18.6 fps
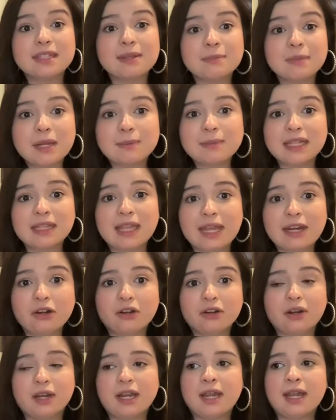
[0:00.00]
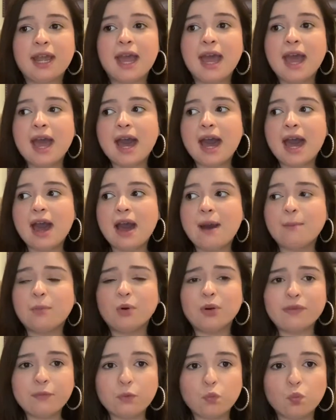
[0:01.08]
sometimes a lighter gray,
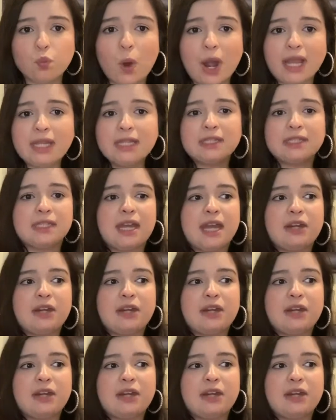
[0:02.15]
or even white.